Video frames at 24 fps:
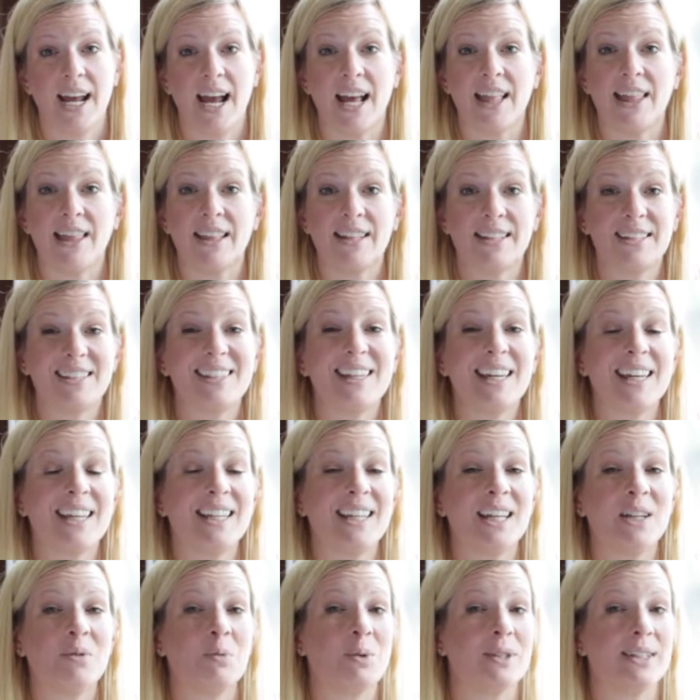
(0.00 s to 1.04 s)
and
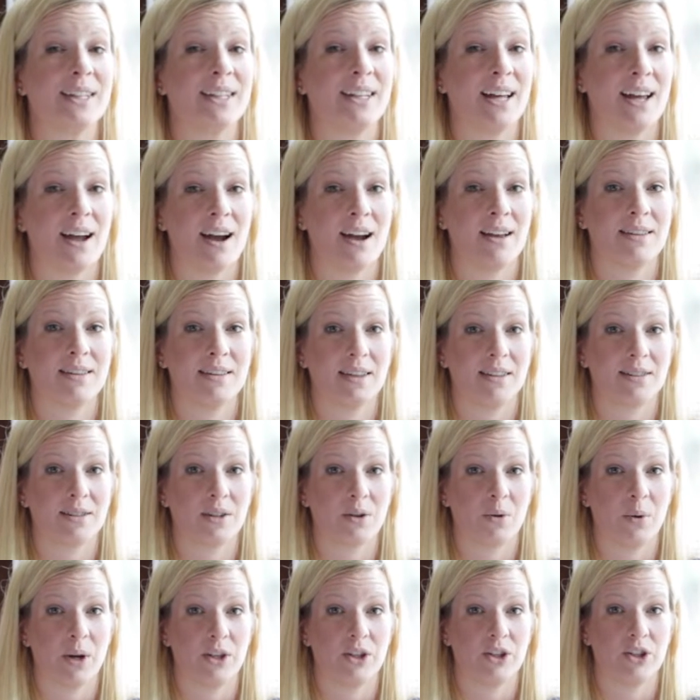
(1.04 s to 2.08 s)
CNN was going to ask us
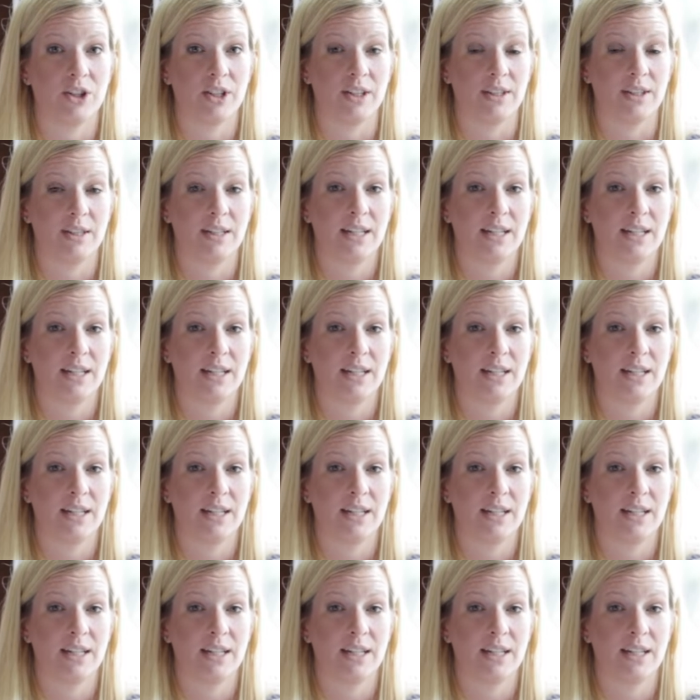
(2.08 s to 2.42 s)
a question.